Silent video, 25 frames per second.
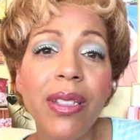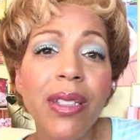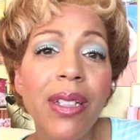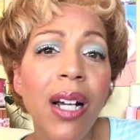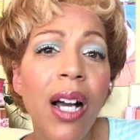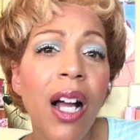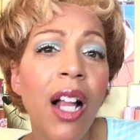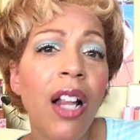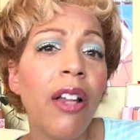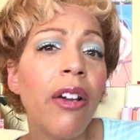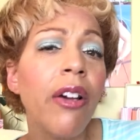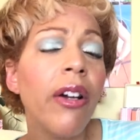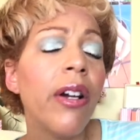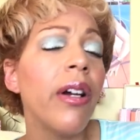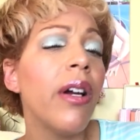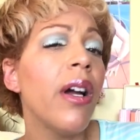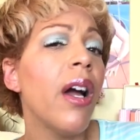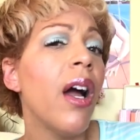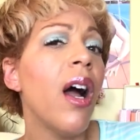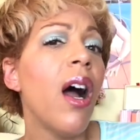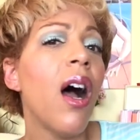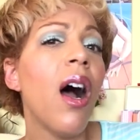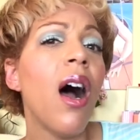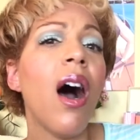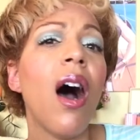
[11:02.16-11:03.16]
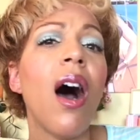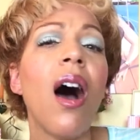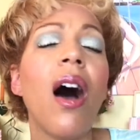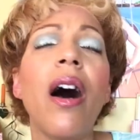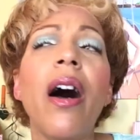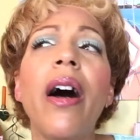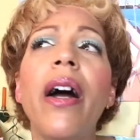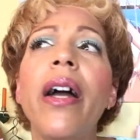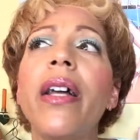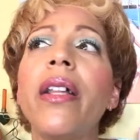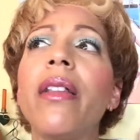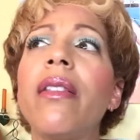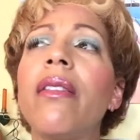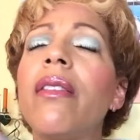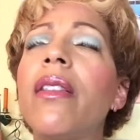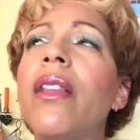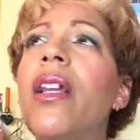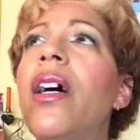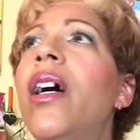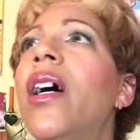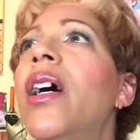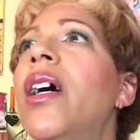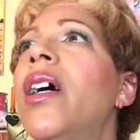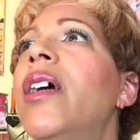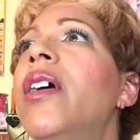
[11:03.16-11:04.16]
color. I
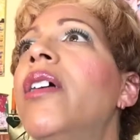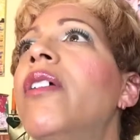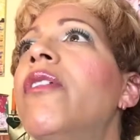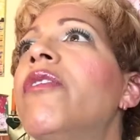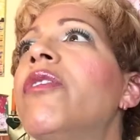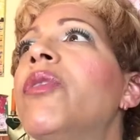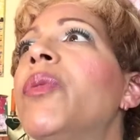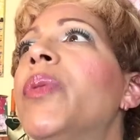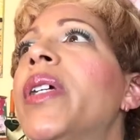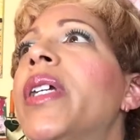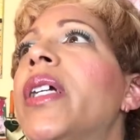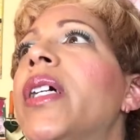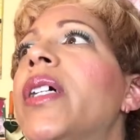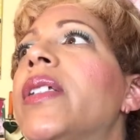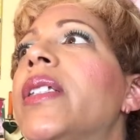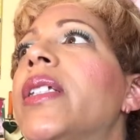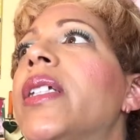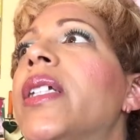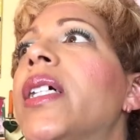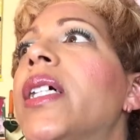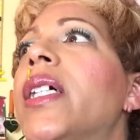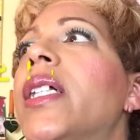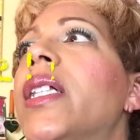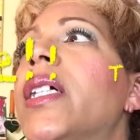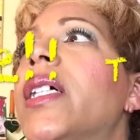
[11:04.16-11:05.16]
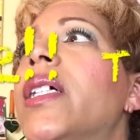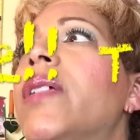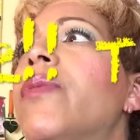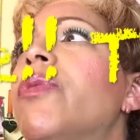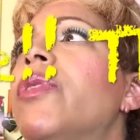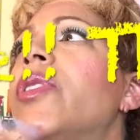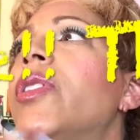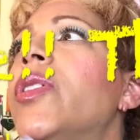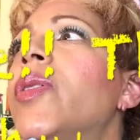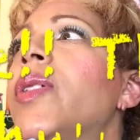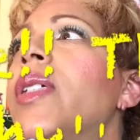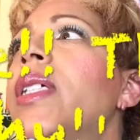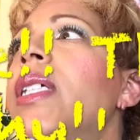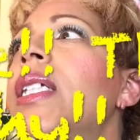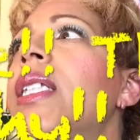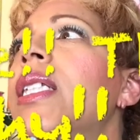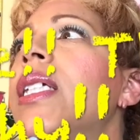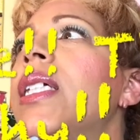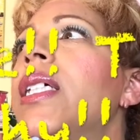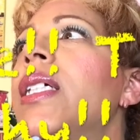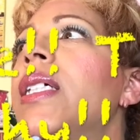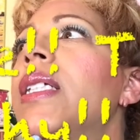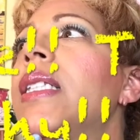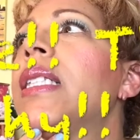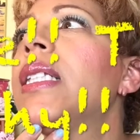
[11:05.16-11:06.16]
loved, what else did I love? Was there
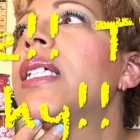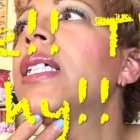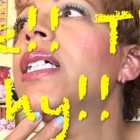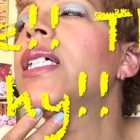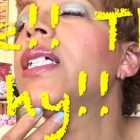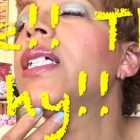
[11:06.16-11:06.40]
anything else that